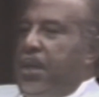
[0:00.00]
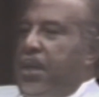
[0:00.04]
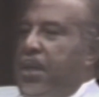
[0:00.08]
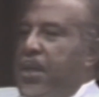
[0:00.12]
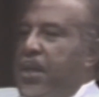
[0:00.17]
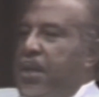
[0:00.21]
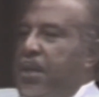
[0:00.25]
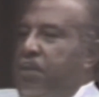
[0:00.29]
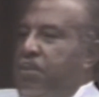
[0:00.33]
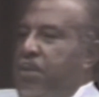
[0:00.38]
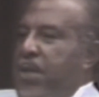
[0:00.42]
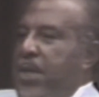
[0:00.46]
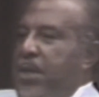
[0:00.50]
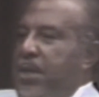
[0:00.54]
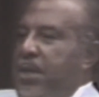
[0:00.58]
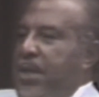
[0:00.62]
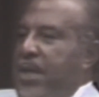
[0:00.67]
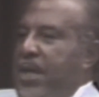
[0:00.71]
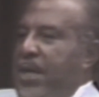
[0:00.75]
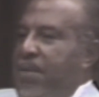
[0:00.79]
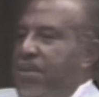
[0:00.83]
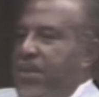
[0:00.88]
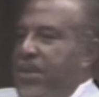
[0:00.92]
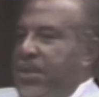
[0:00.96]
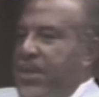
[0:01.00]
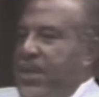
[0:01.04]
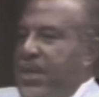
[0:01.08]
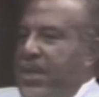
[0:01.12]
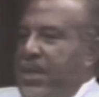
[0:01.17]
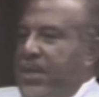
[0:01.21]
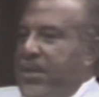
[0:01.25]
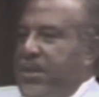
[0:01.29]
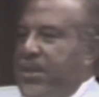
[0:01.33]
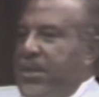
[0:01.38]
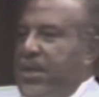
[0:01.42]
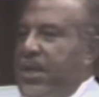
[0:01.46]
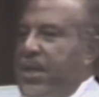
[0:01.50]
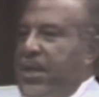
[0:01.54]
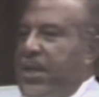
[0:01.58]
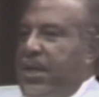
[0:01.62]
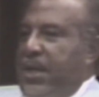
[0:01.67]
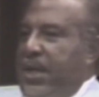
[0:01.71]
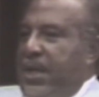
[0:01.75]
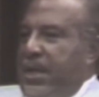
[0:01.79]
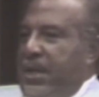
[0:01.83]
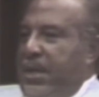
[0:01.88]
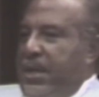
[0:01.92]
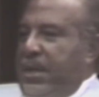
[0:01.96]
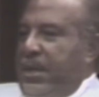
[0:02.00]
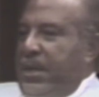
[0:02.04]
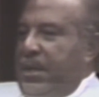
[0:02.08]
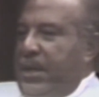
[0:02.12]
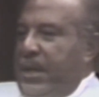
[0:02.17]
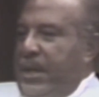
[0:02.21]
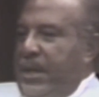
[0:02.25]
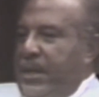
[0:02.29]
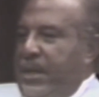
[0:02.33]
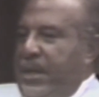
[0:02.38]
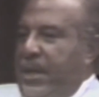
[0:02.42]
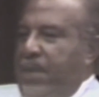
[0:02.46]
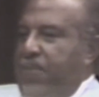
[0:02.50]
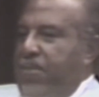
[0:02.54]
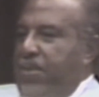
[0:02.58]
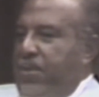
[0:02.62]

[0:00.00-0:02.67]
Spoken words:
In the meantime, as I stated, I kept